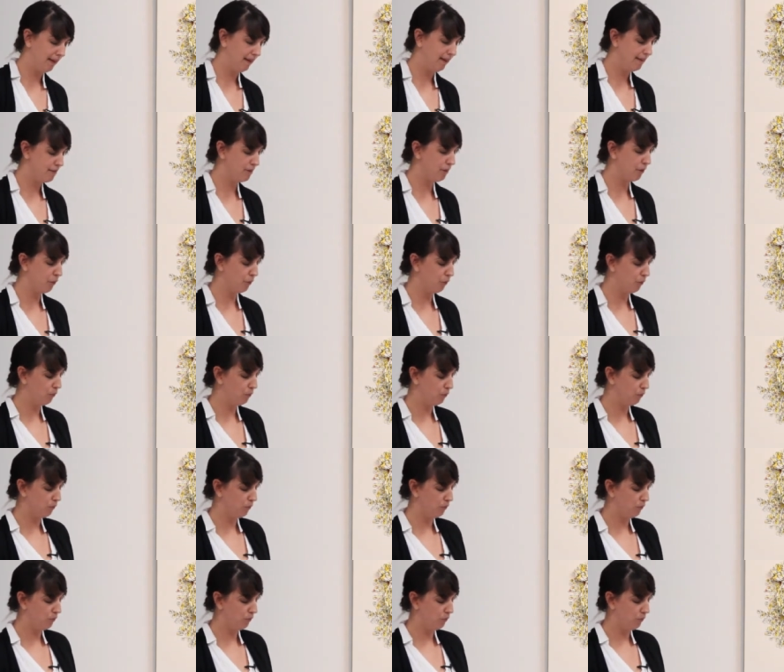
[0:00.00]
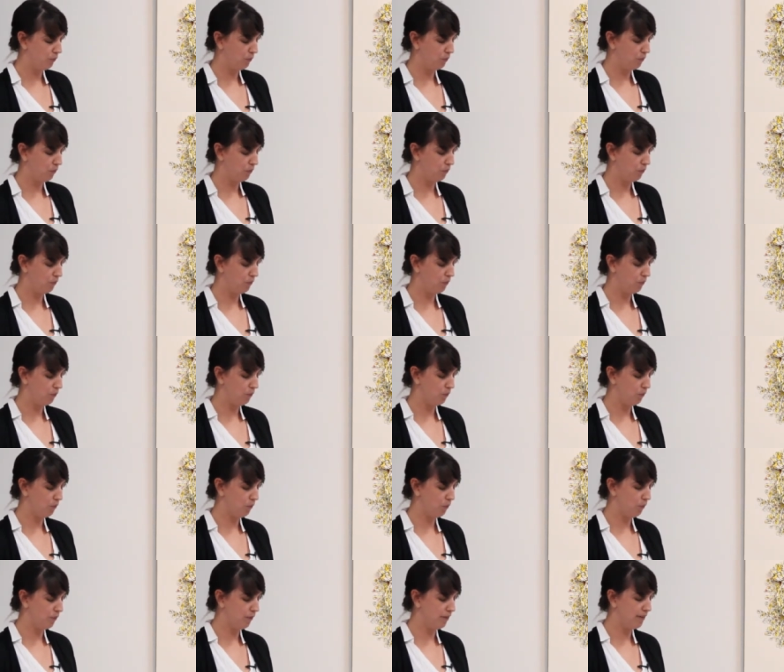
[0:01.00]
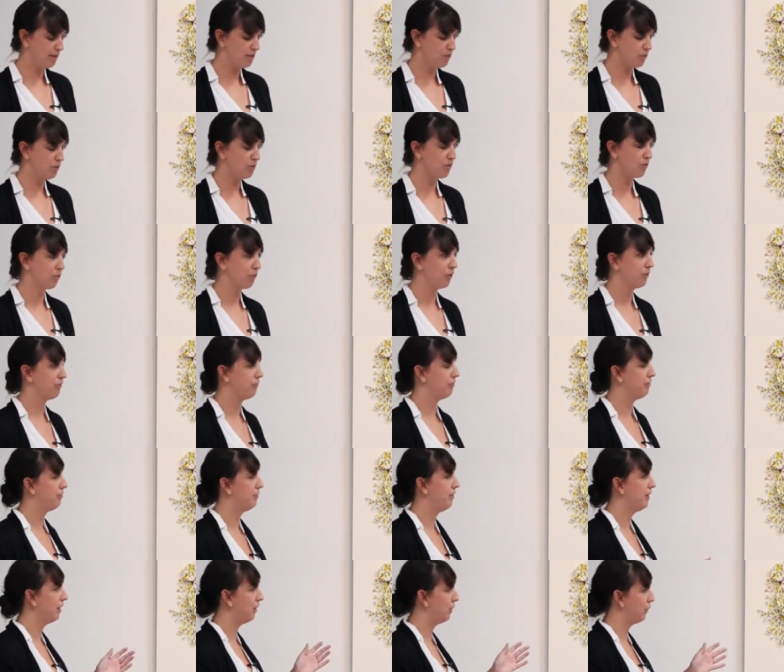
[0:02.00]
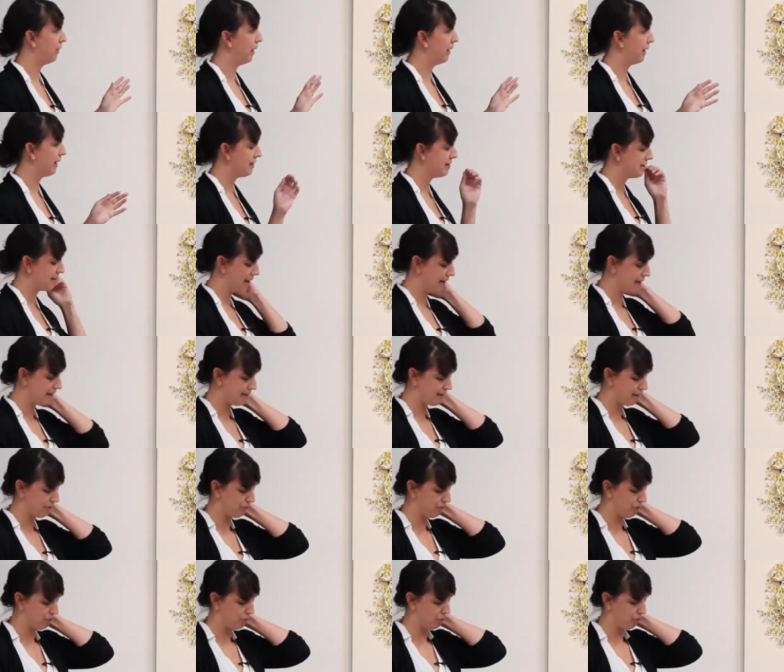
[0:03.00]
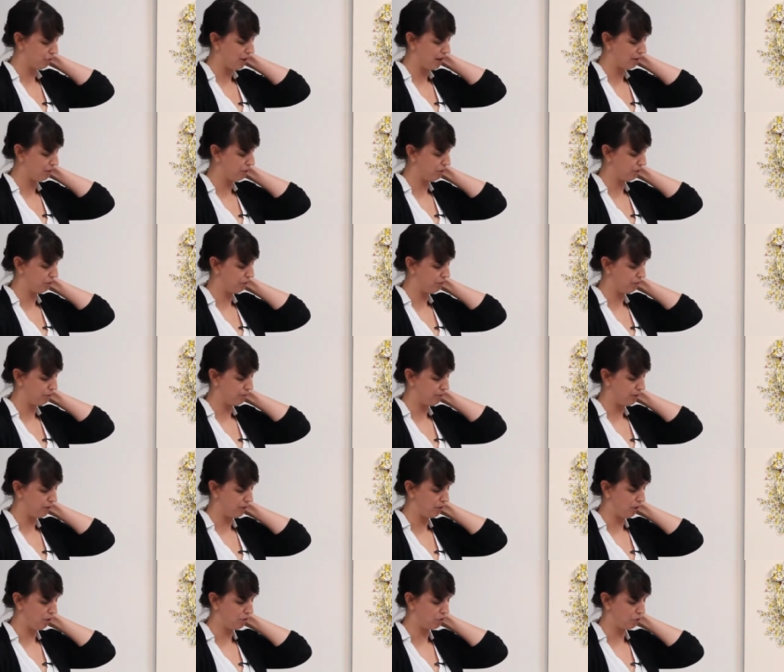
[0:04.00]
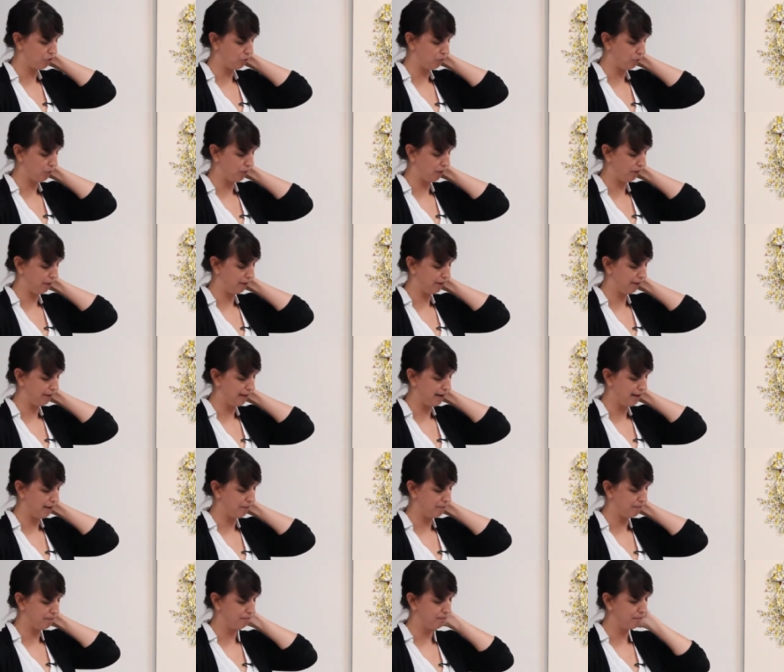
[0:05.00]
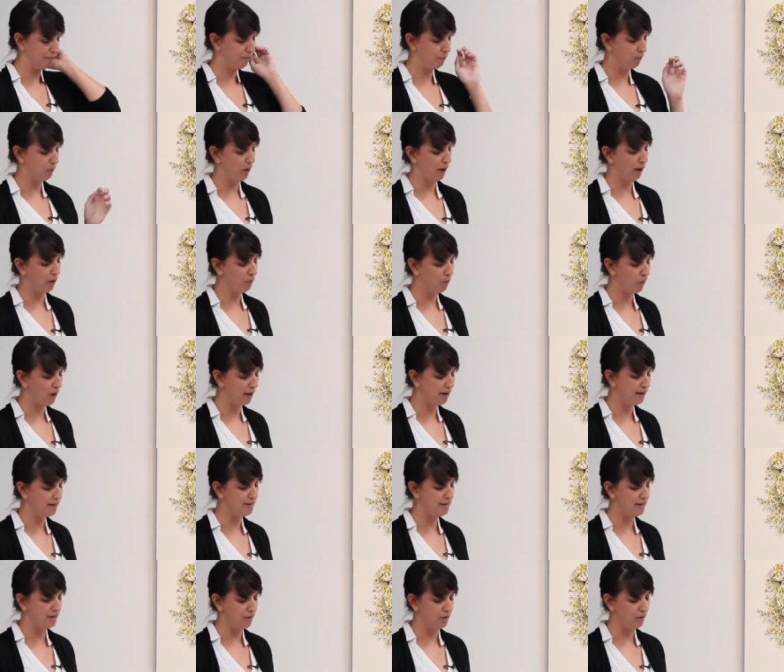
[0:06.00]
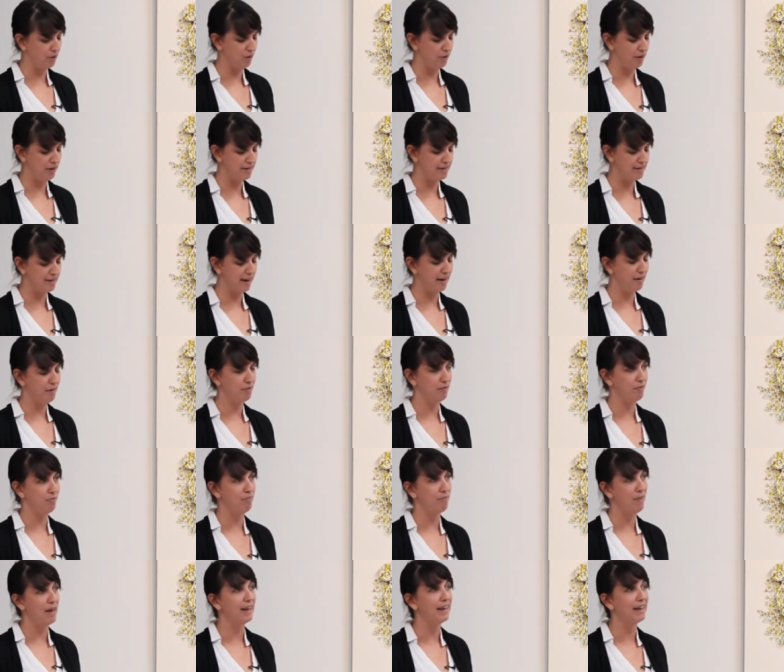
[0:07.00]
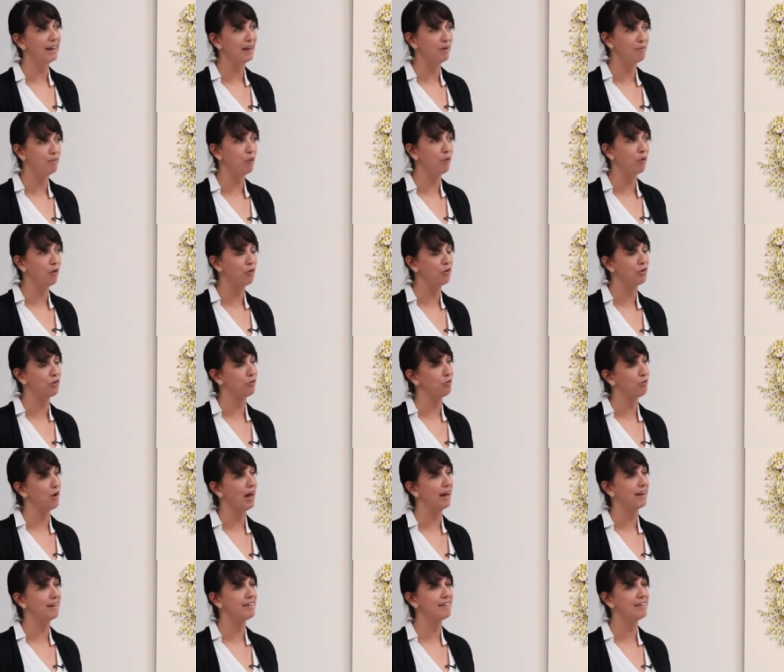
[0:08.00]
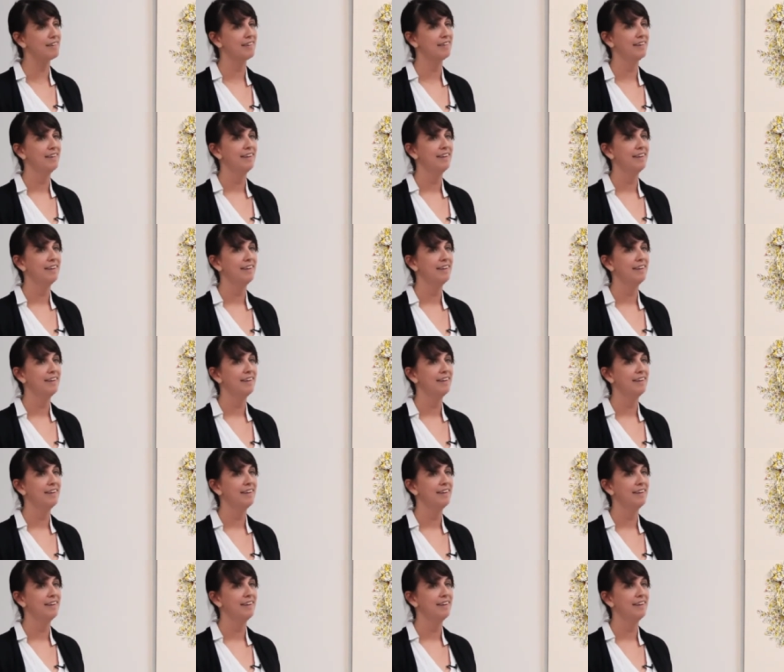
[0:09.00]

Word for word: So this was sort of, you know, like I said, a different direction from the Darger work. What I wanted to do, instead of making more direct